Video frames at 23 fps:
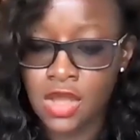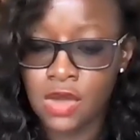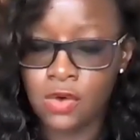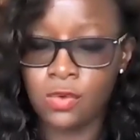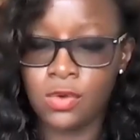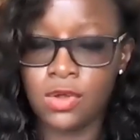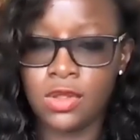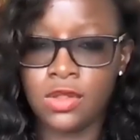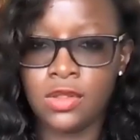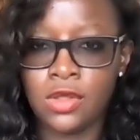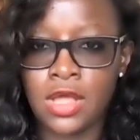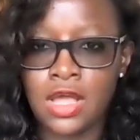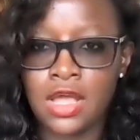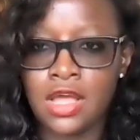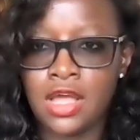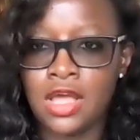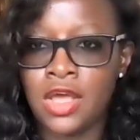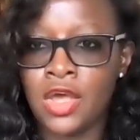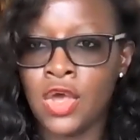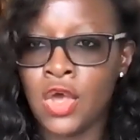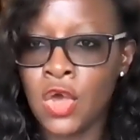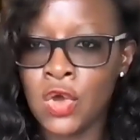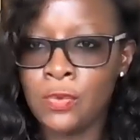Well, I
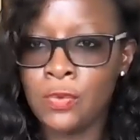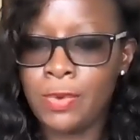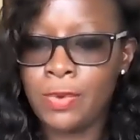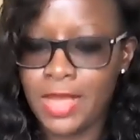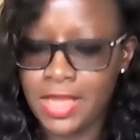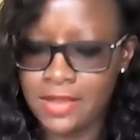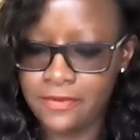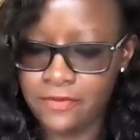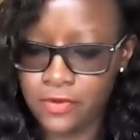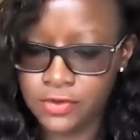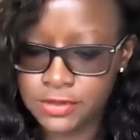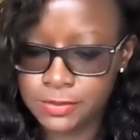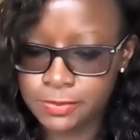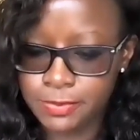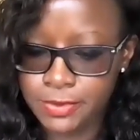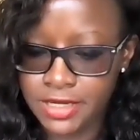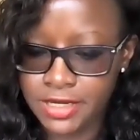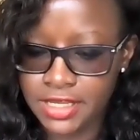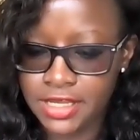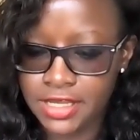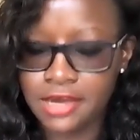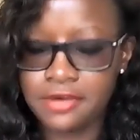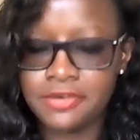hope everyone's been
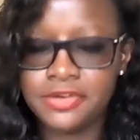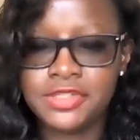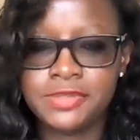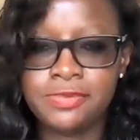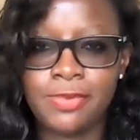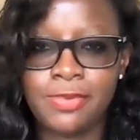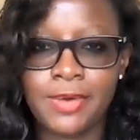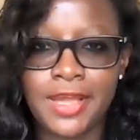encouraged